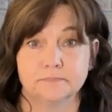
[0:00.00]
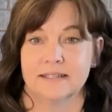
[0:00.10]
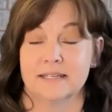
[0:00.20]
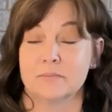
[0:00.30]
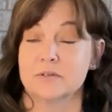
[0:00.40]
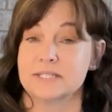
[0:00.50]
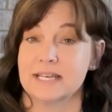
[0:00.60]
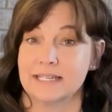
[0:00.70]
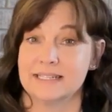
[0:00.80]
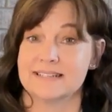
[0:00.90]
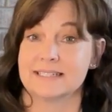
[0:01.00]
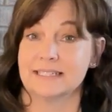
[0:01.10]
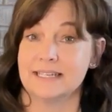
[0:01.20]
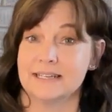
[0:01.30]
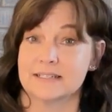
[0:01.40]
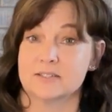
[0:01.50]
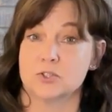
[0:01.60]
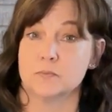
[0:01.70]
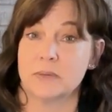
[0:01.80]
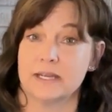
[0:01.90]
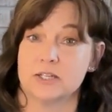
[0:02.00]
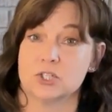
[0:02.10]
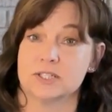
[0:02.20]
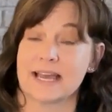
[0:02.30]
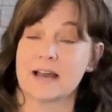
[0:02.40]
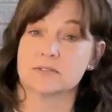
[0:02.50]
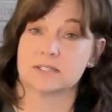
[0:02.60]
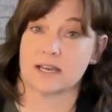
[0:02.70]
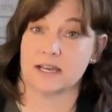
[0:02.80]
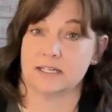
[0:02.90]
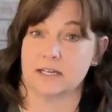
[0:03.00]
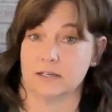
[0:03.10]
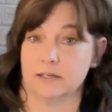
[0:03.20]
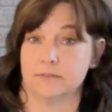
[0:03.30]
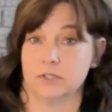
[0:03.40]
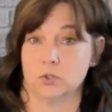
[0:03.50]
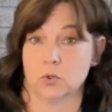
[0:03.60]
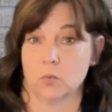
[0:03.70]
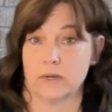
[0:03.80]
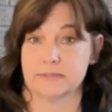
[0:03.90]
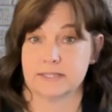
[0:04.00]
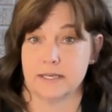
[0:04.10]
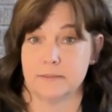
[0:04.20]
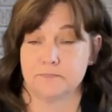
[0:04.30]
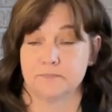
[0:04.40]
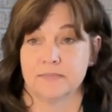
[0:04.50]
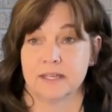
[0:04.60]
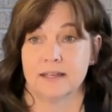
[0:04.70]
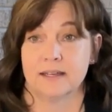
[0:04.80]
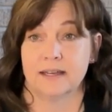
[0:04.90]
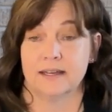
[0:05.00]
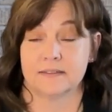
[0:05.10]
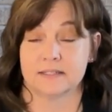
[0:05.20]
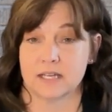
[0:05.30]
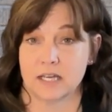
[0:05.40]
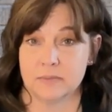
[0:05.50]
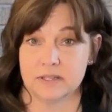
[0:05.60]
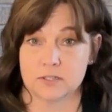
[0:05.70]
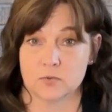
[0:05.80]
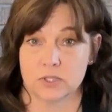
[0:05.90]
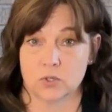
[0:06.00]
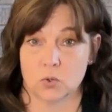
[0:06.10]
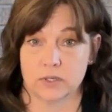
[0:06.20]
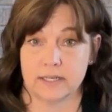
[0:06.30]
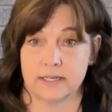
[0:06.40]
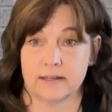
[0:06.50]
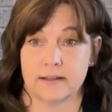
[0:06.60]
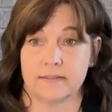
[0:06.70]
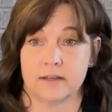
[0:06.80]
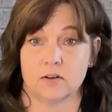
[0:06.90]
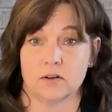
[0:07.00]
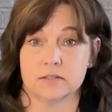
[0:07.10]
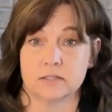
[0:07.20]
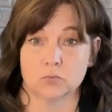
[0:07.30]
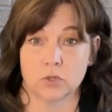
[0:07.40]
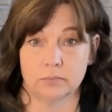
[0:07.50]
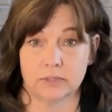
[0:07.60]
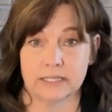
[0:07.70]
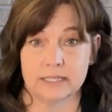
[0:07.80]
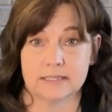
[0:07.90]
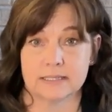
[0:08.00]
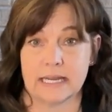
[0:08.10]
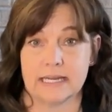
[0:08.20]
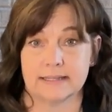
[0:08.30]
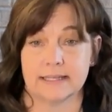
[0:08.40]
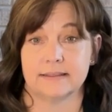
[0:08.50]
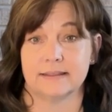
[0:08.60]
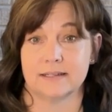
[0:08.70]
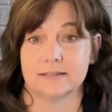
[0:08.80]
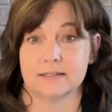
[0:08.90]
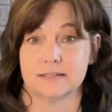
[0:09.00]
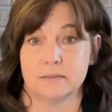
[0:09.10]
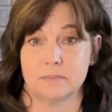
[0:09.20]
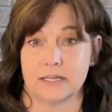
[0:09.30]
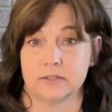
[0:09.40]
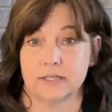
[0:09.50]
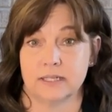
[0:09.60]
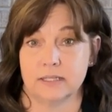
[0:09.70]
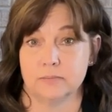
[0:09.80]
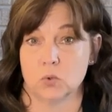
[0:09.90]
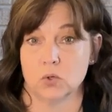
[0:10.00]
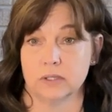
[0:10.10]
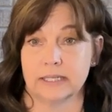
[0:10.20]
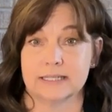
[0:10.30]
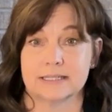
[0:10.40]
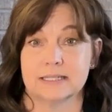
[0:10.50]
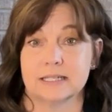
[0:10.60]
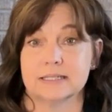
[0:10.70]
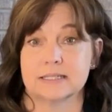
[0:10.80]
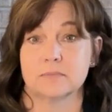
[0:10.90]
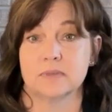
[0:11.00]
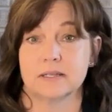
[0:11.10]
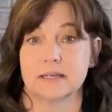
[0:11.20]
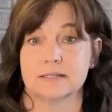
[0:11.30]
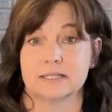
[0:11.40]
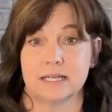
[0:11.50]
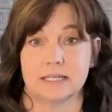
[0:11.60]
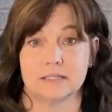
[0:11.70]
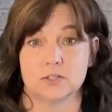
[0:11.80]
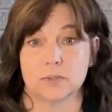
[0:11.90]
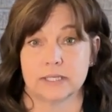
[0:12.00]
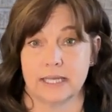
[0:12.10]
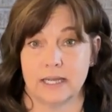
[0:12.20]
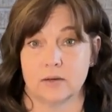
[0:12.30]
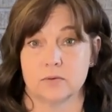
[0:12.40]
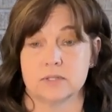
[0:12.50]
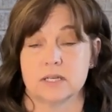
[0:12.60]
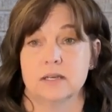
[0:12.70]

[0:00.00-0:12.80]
Number 10 is links to pages outside of your website. At the time of this recording, there are some rumblings saying that that doesn't matter anymore. Like it's not something that is taken into account